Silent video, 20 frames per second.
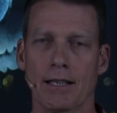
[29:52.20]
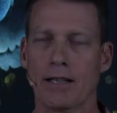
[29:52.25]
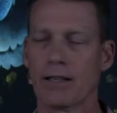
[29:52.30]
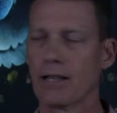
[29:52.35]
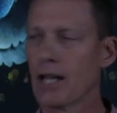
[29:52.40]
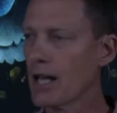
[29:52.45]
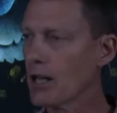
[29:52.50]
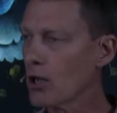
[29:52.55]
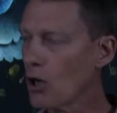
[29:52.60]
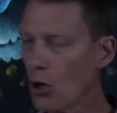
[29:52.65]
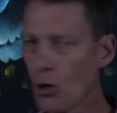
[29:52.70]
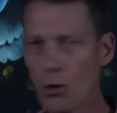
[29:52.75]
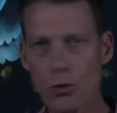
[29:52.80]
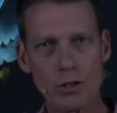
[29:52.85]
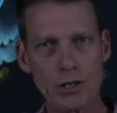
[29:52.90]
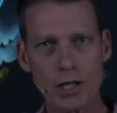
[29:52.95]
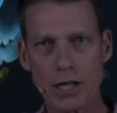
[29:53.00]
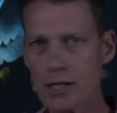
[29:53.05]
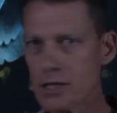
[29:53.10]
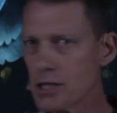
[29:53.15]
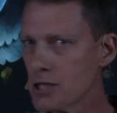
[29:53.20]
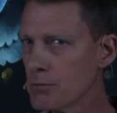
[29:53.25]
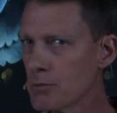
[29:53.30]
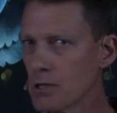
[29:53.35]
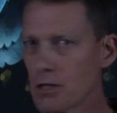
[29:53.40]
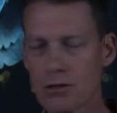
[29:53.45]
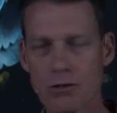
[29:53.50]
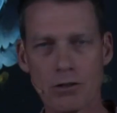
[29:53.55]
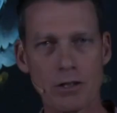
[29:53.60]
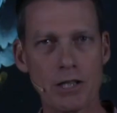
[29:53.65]
That Old
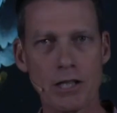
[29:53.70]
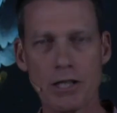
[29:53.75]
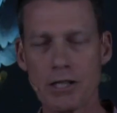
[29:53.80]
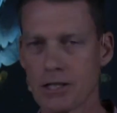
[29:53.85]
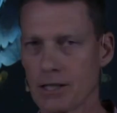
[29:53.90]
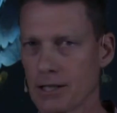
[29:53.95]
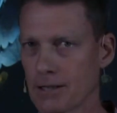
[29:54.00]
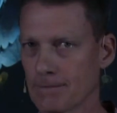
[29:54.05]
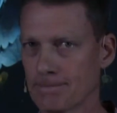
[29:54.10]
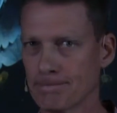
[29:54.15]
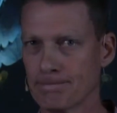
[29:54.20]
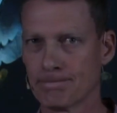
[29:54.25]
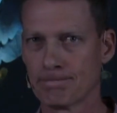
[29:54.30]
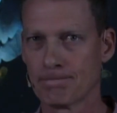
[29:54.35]
Testament tradition,